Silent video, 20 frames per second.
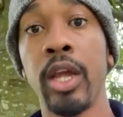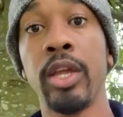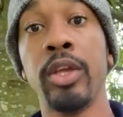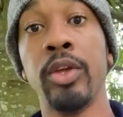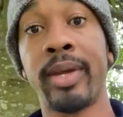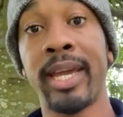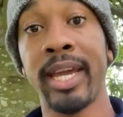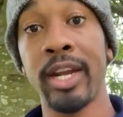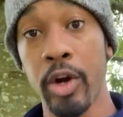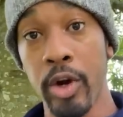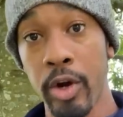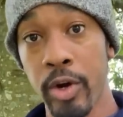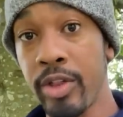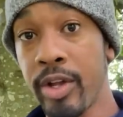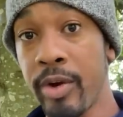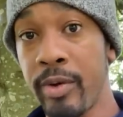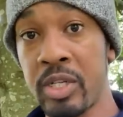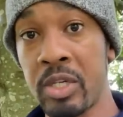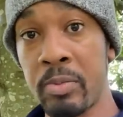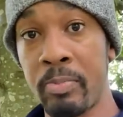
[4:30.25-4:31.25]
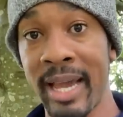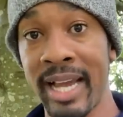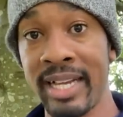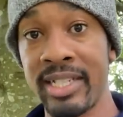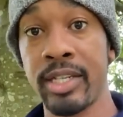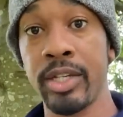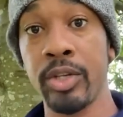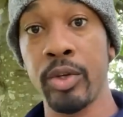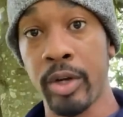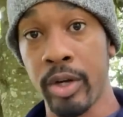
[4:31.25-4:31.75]
You can earn their
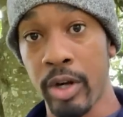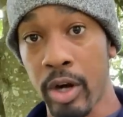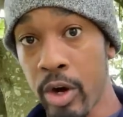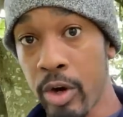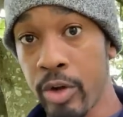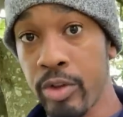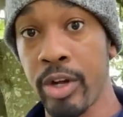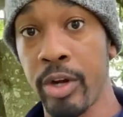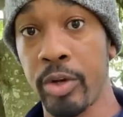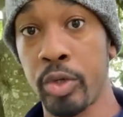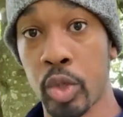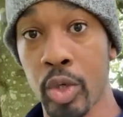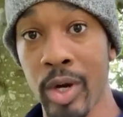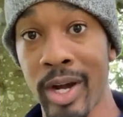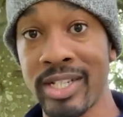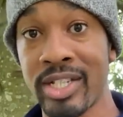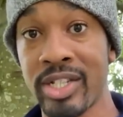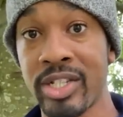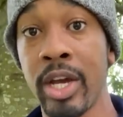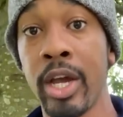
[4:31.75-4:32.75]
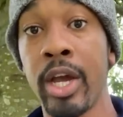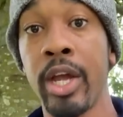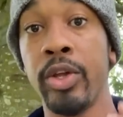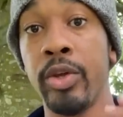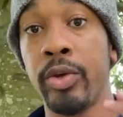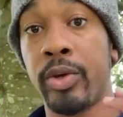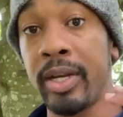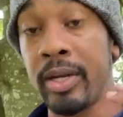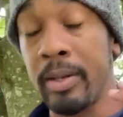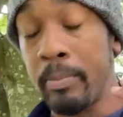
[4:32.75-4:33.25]
respect. You can earn their trust.
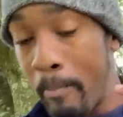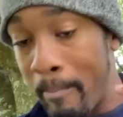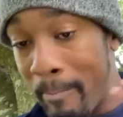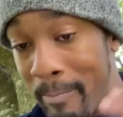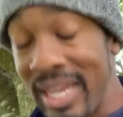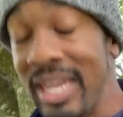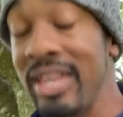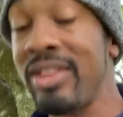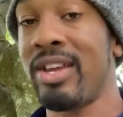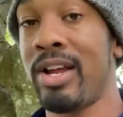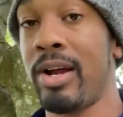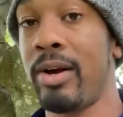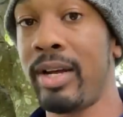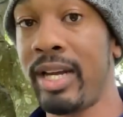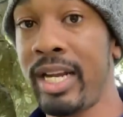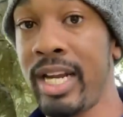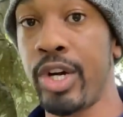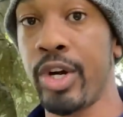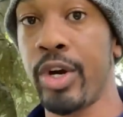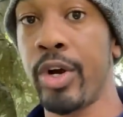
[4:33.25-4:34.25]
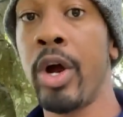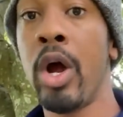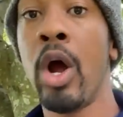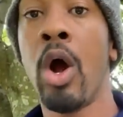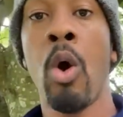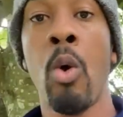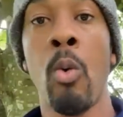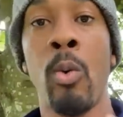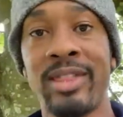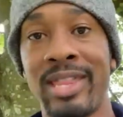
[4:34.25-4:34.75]
You can be their leader
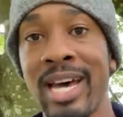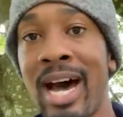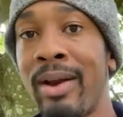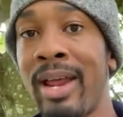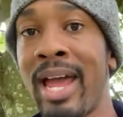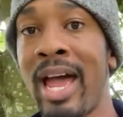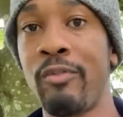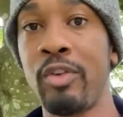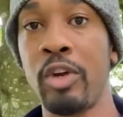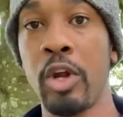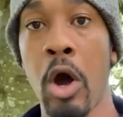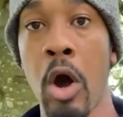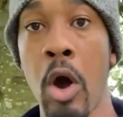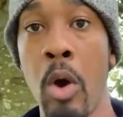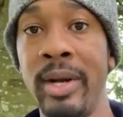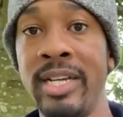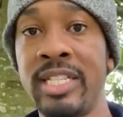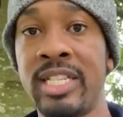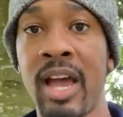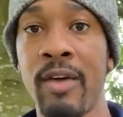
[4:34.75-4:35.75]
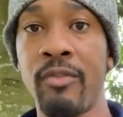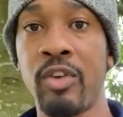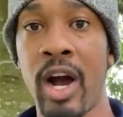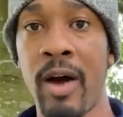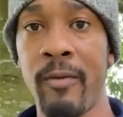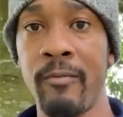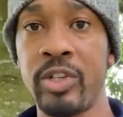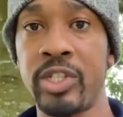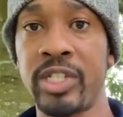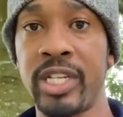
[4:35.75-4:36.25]
without having to always have
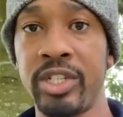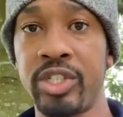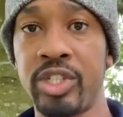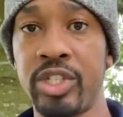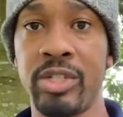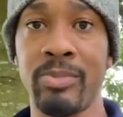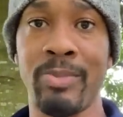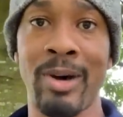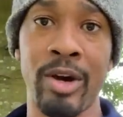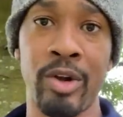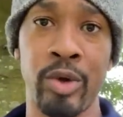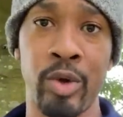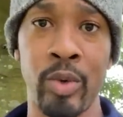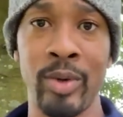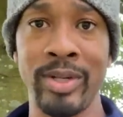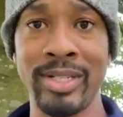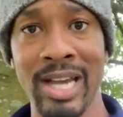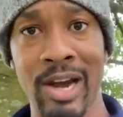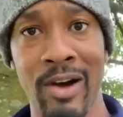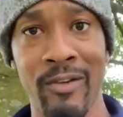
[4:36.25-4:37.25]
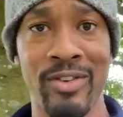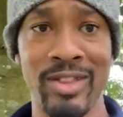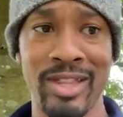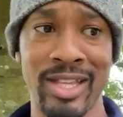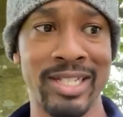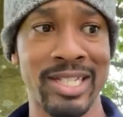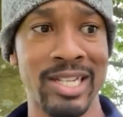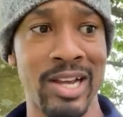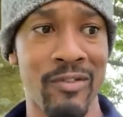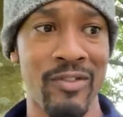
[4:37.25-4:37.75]
conversations about who is alpha
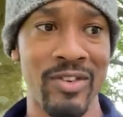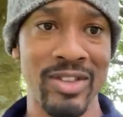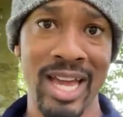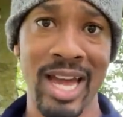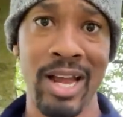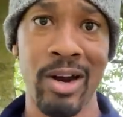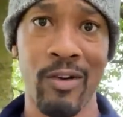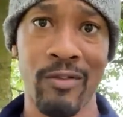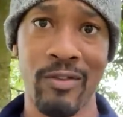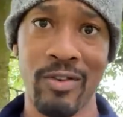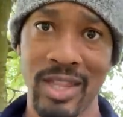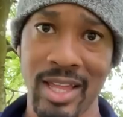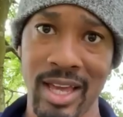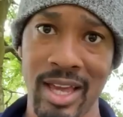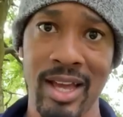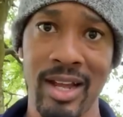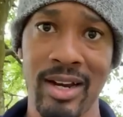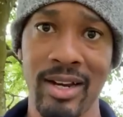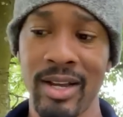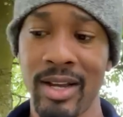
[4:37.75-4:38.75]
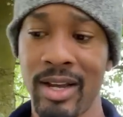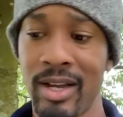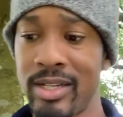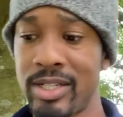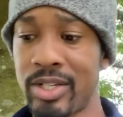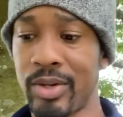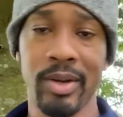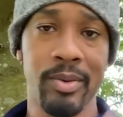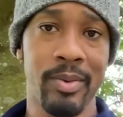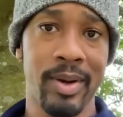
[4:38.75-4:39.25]
this, alpha that, alpha that.
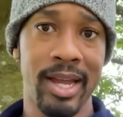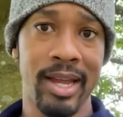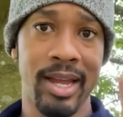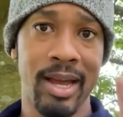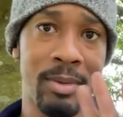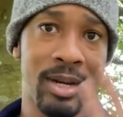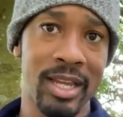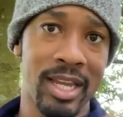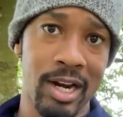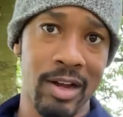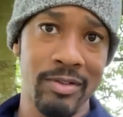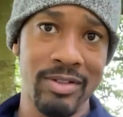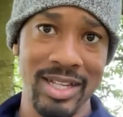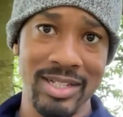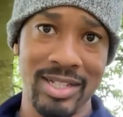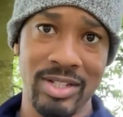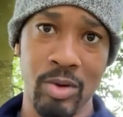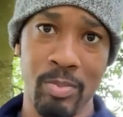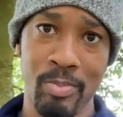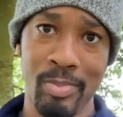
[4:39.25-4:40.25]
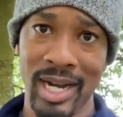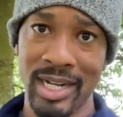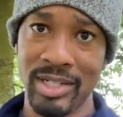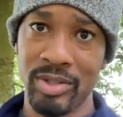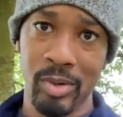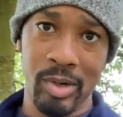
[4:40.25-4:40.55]
So anyway, I'm going to get off that soapbox.